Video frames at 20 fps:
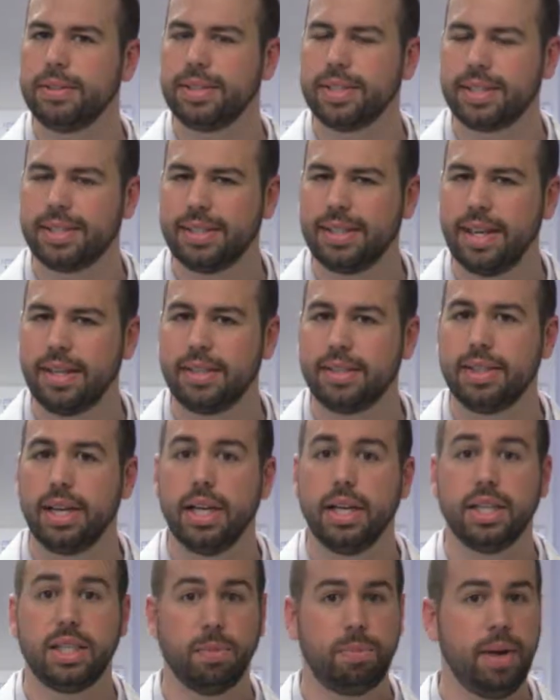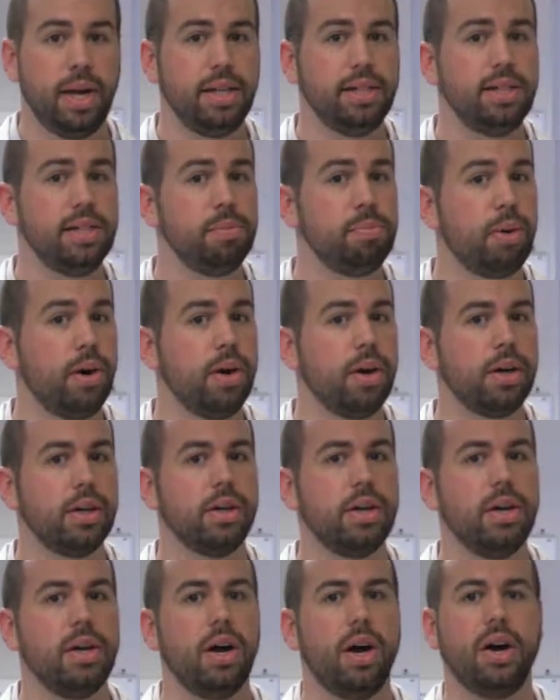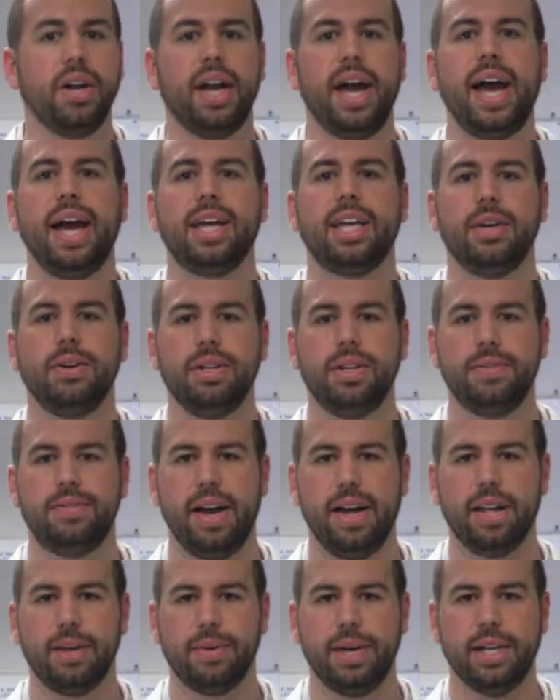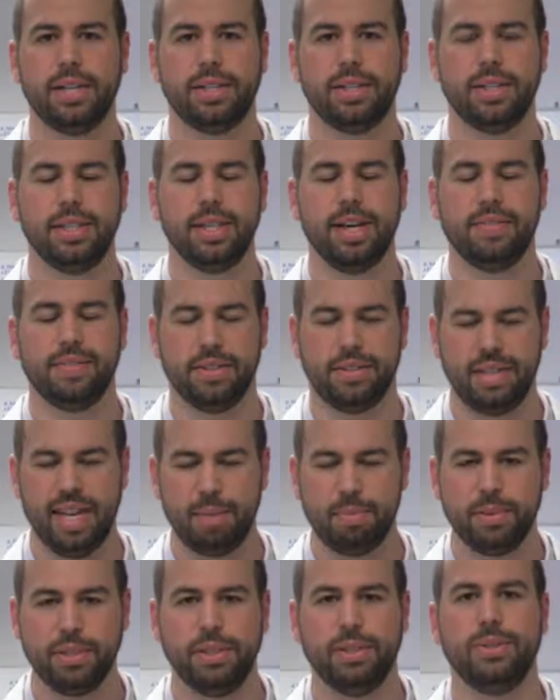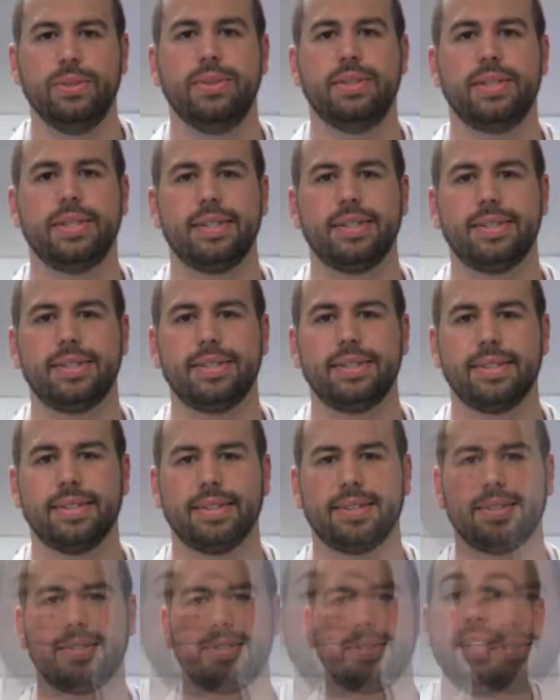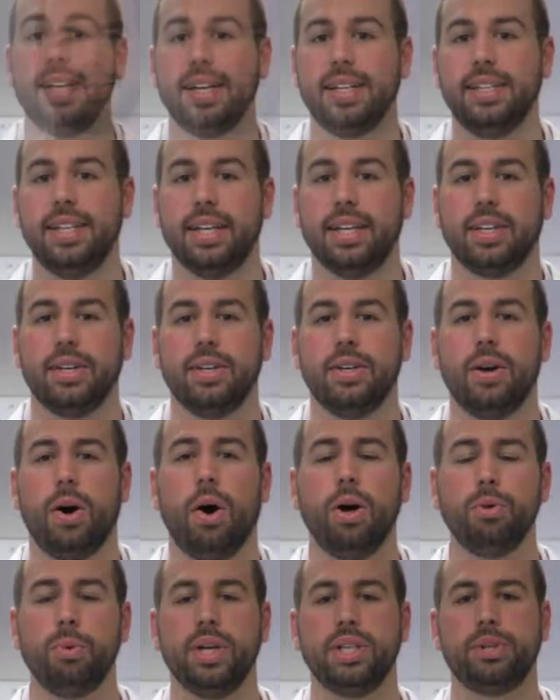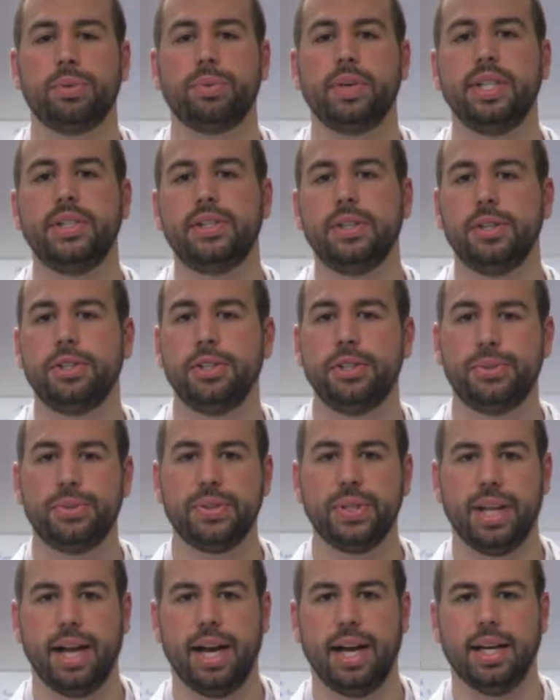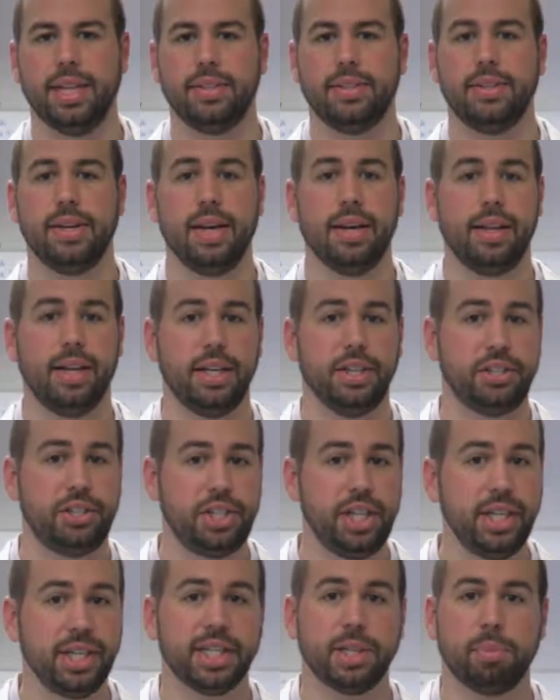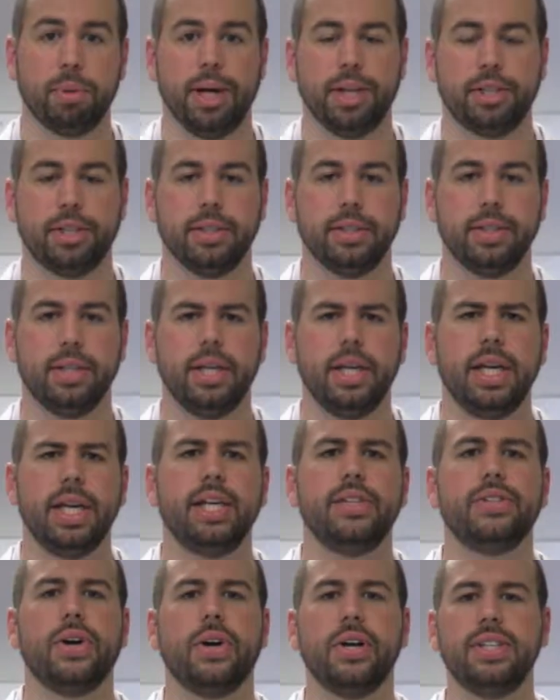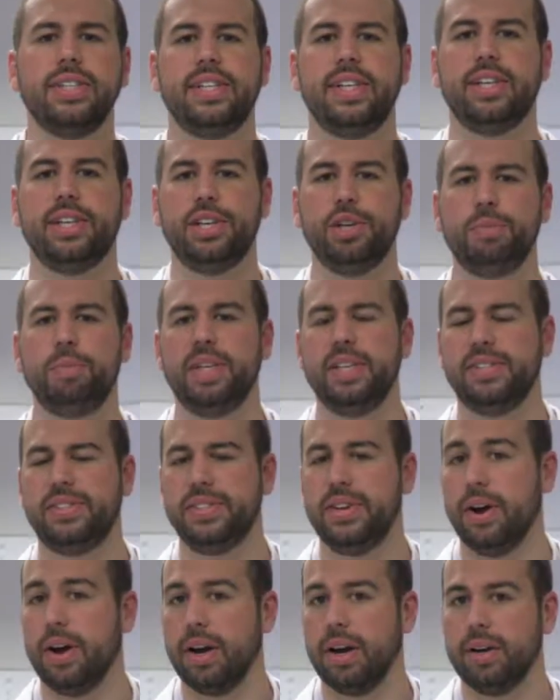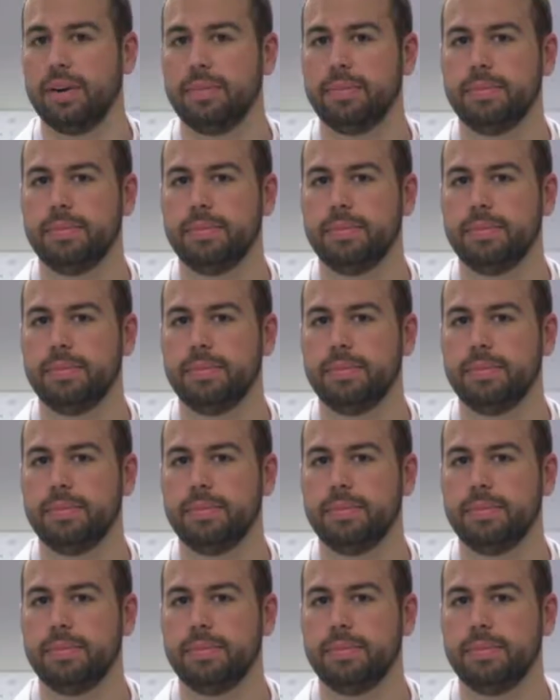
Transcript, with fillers: success depends in part on accurate evaluation of the sample used. The main technique on which researchers rely to analyze gene expression is RT-qPCR.